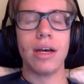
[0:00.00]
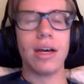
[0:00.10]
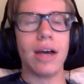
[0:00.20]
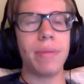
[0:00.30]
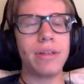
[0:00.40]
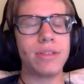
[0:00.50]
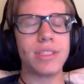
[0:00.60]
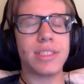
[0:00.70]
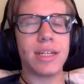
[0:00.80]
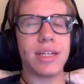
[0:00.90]
I'm
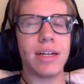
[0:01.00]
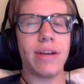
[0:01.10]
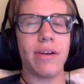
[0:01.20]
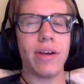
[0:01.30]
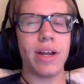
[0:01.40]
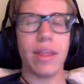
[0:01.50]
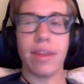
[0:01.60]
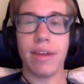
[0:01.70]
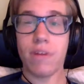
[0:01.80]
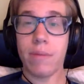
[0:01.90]
interested in hearing
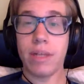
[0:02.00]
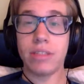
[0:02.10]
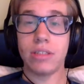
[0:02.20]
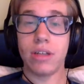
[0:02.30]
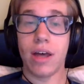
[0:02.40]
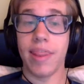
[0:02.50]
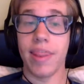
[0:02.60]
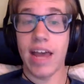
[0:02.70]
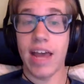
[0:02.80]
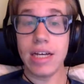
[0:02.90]
the information
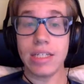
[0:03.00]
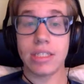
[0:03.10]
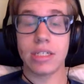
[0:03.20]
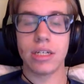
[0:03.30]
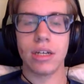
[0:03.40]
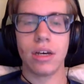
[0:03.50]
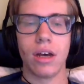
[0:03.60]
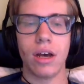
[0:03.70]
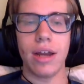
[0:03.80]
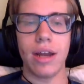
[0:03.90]
on that
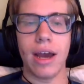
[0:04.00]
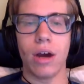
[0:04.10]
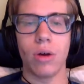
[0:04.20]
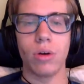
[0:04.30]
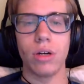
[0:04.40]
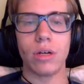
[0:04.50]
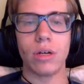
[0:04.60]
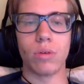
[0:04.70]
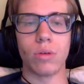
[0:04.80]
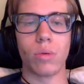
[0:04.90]
and how
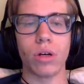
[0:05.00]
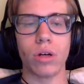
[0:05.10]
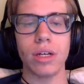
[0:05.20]
it will work